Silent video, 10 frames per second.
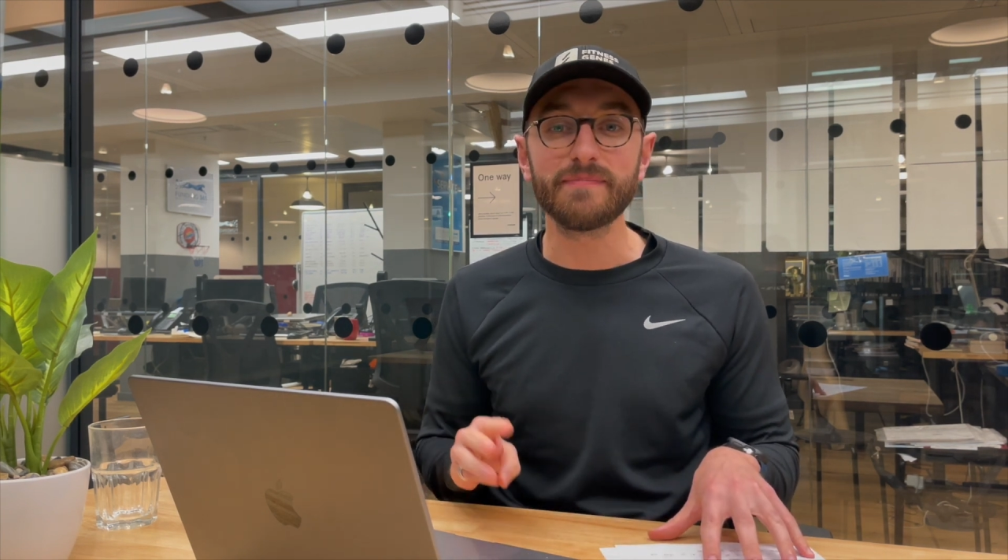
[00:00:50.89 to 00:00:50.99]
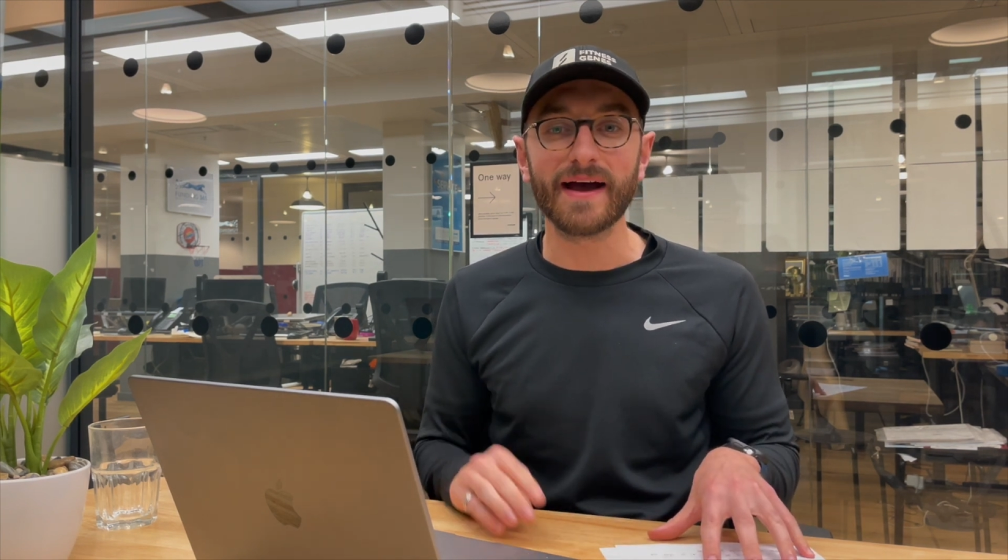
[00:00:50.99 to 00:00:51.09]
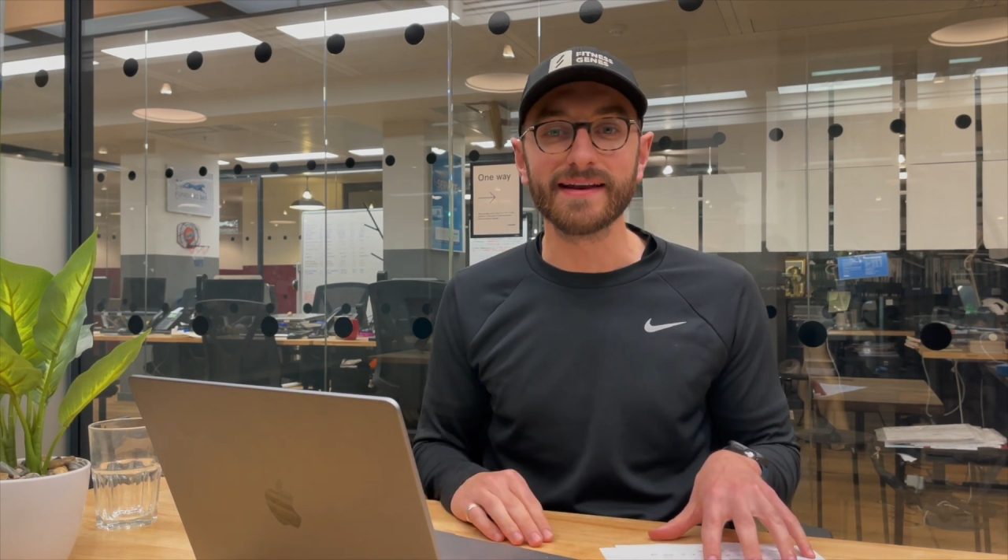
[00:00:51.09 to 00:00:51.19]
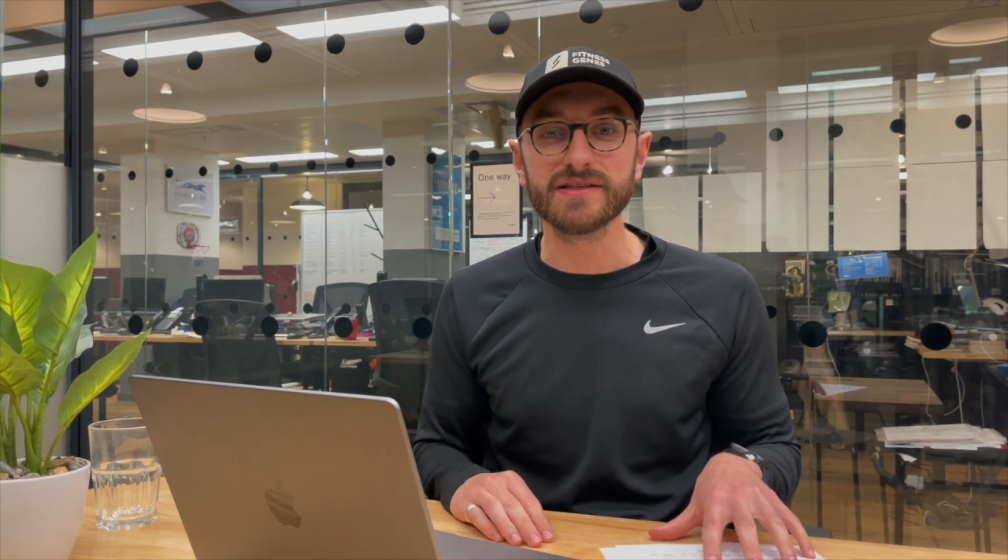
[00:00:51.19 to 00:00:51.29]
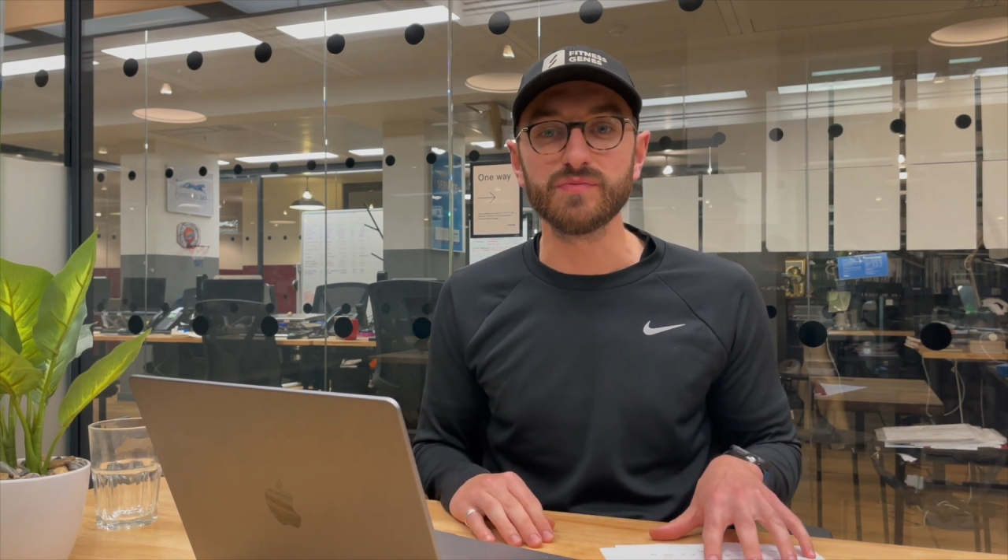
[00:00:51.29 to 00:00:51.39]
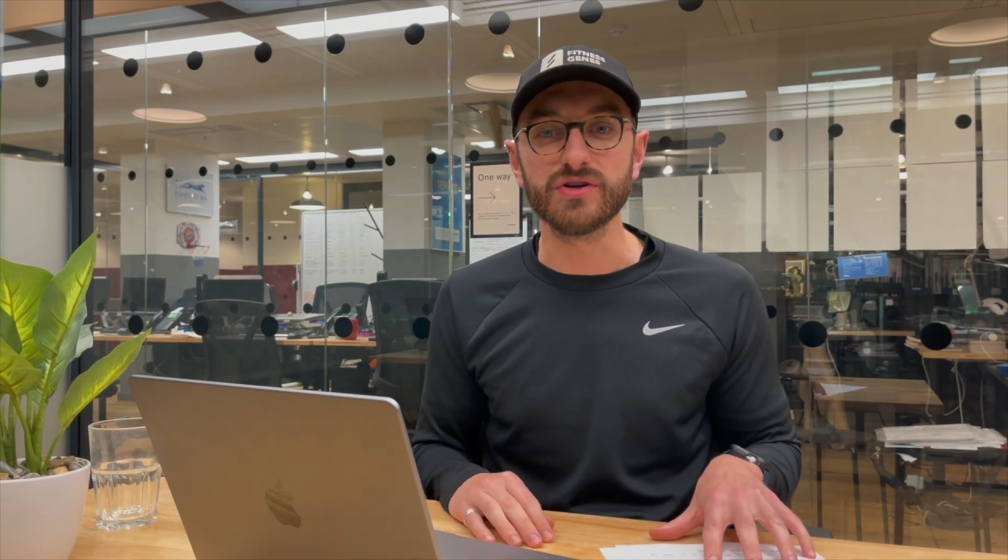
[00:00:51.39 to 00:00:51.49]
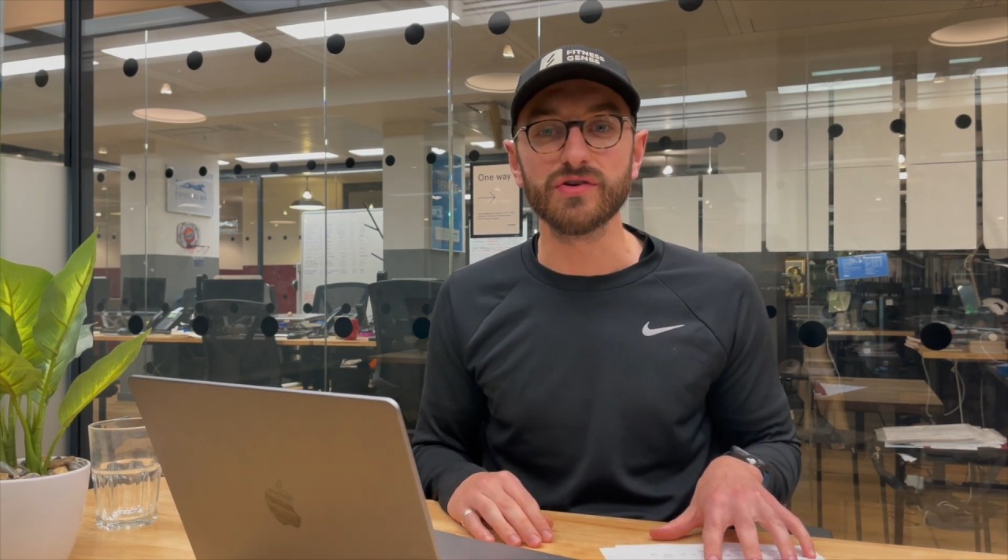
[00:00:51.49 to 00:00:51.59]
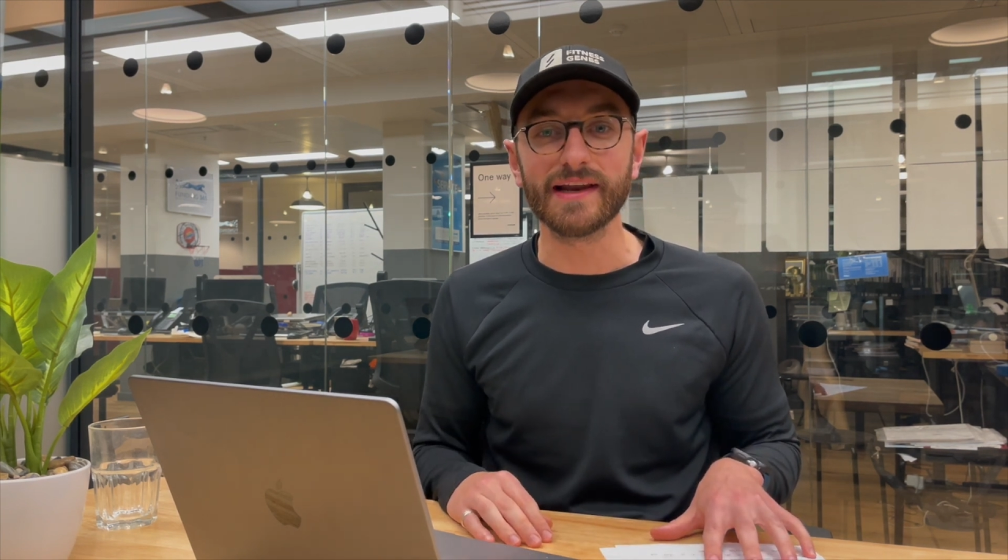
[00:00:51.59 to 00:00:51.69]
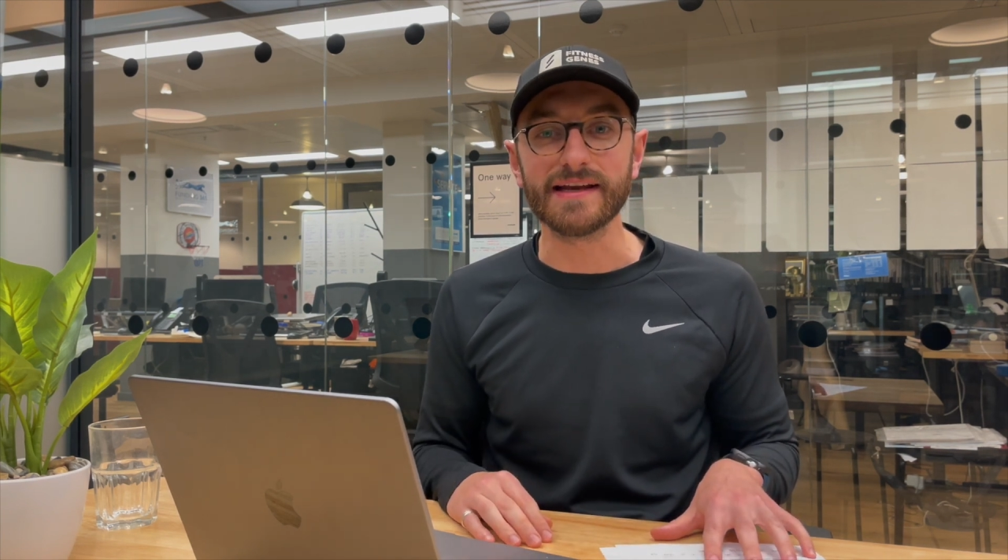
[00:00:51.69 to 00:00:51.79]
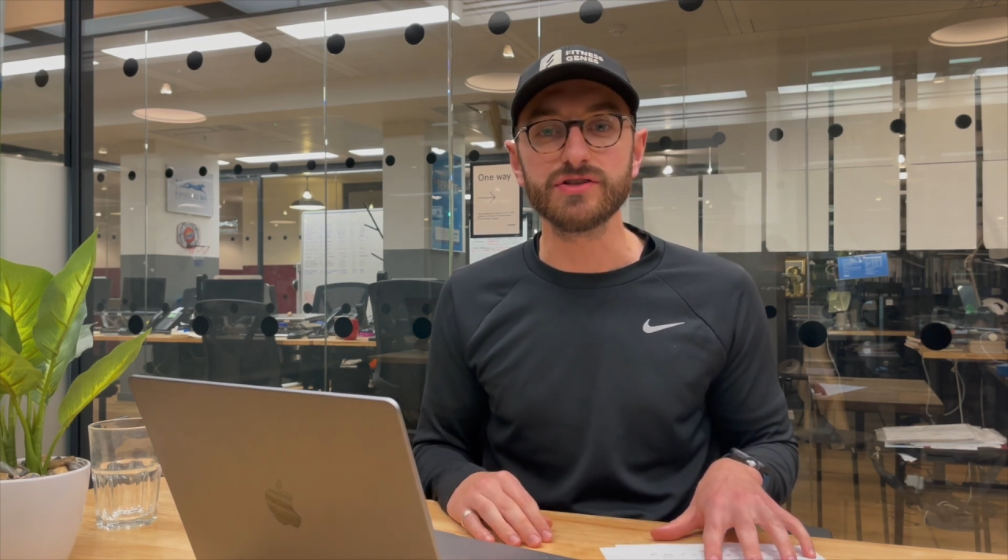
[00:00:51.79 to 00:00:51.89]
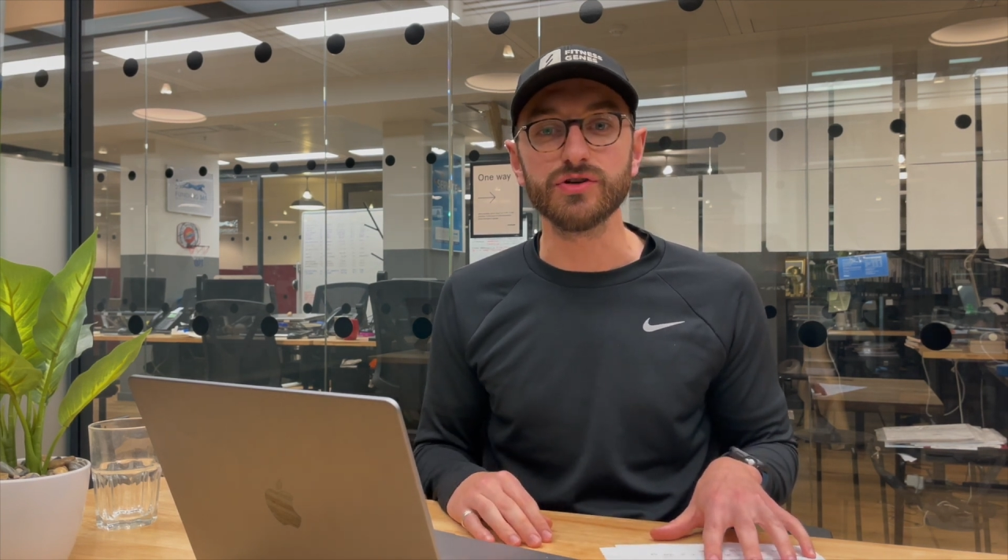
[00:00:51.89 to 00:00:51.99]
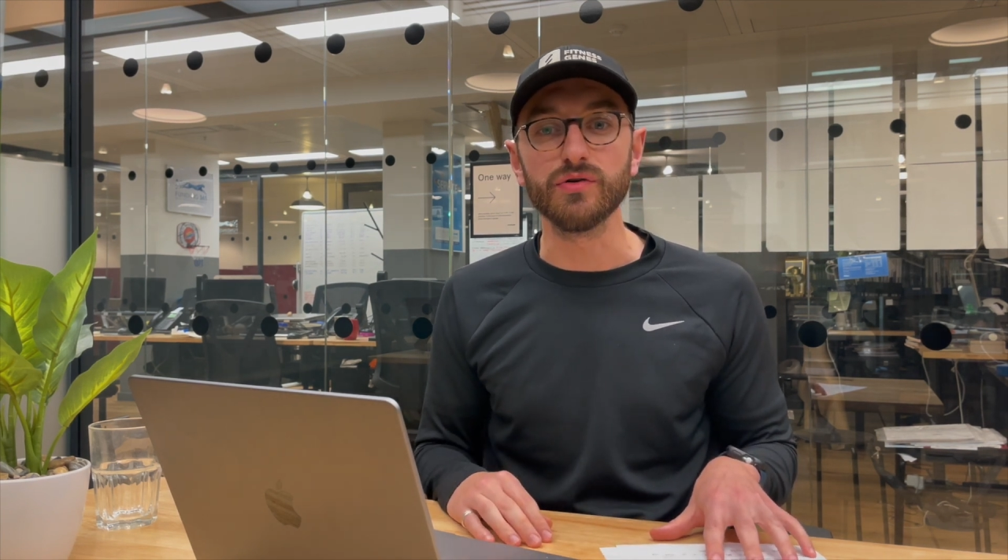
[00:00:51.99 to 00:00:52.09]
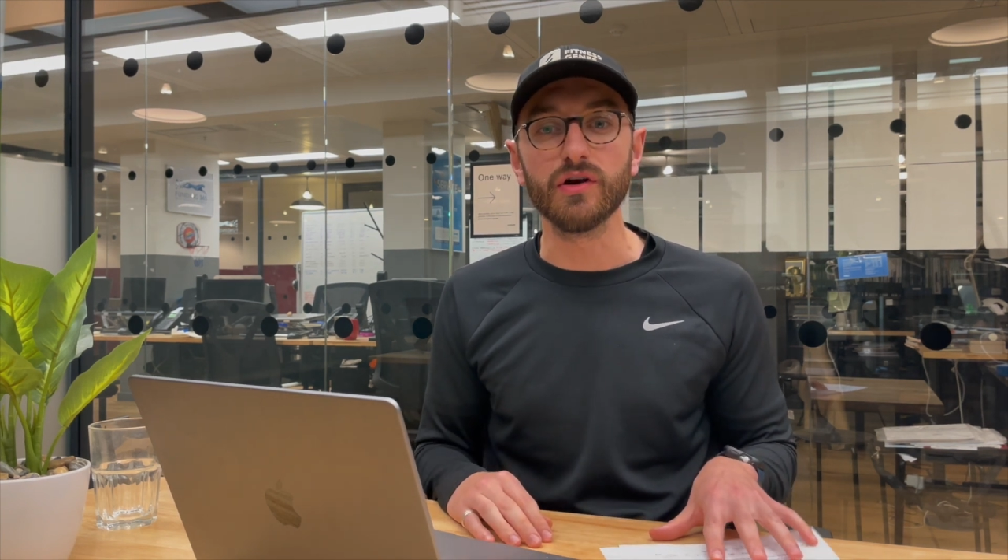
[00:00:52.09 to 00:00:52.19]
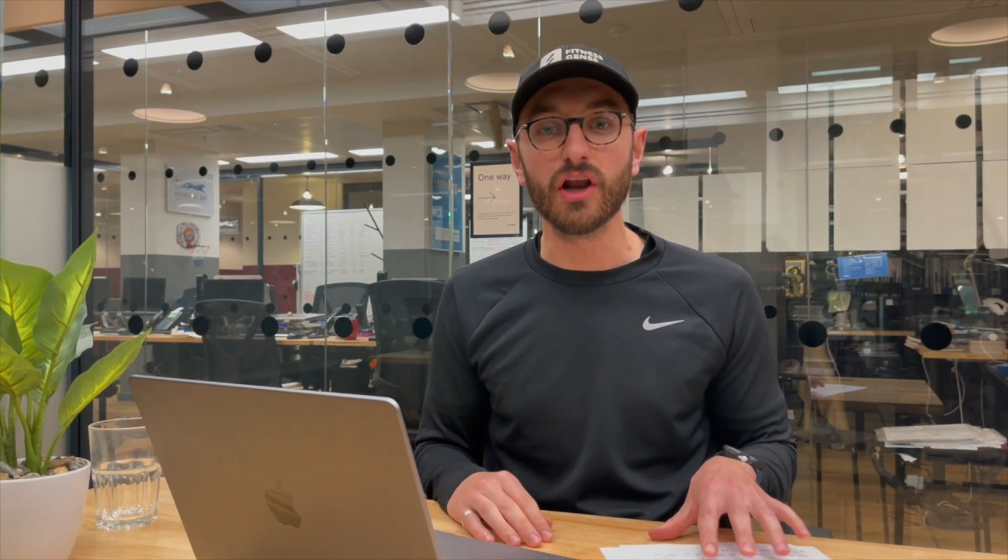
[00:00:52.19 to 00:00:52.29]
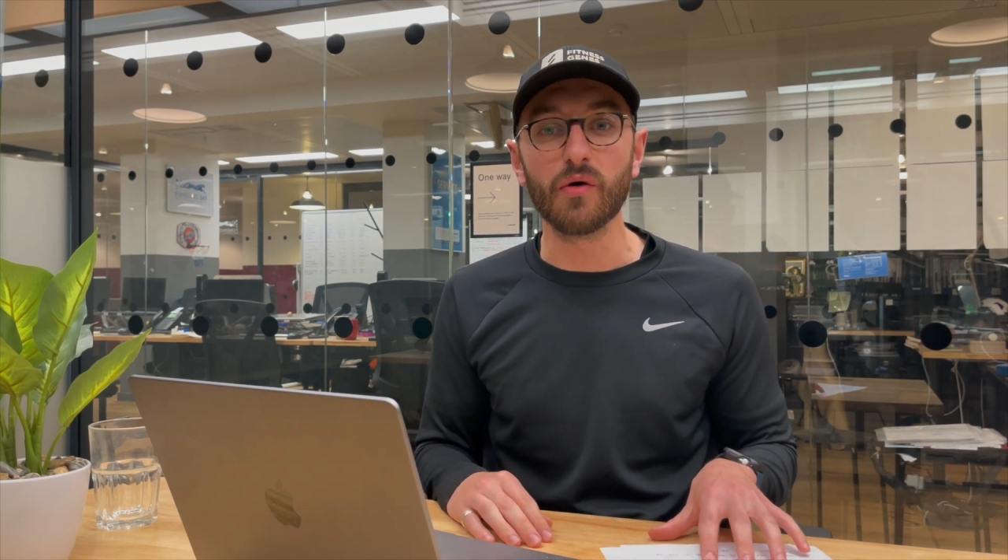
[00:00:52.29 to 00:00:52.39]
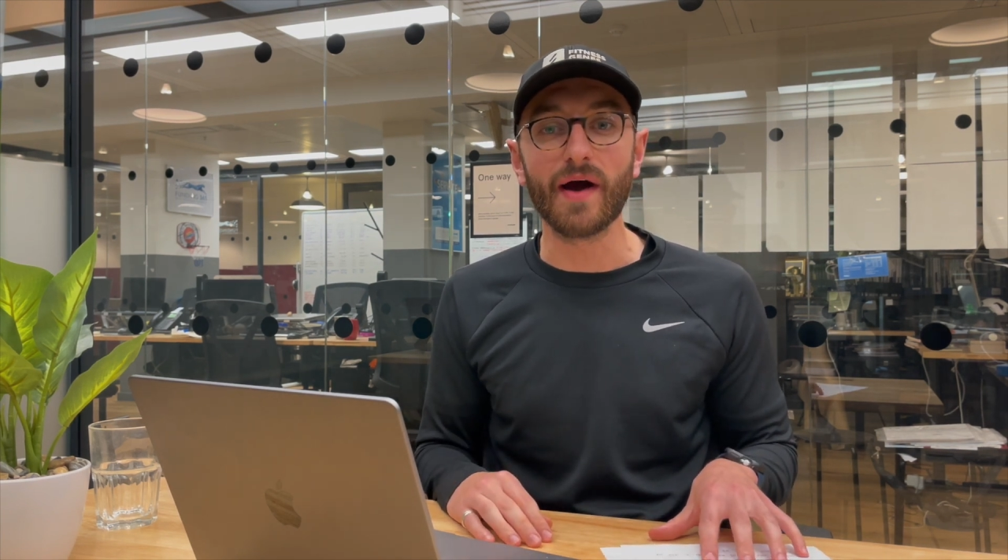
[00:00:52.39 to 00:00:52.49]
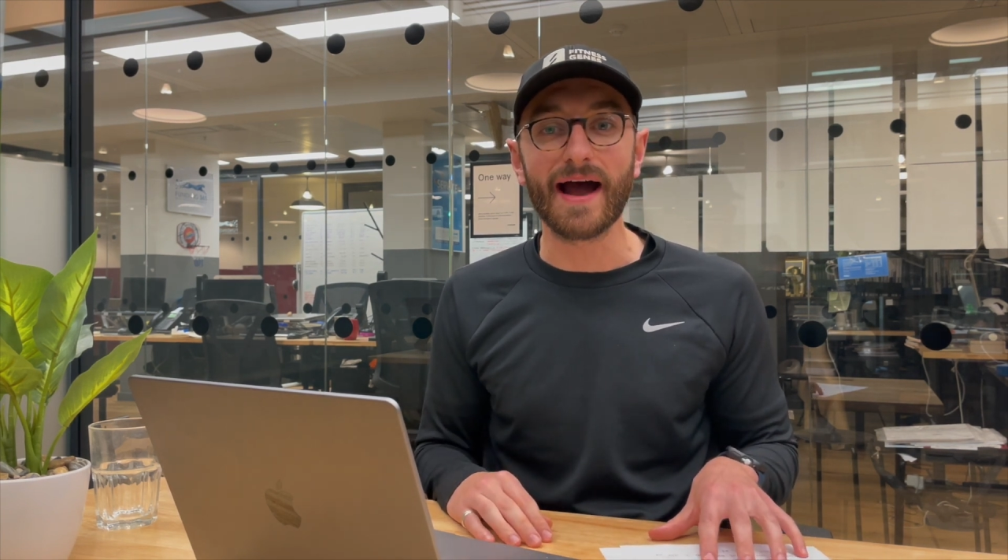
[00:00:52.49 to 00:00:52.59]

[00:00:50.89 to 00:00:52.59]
bands which relate to lower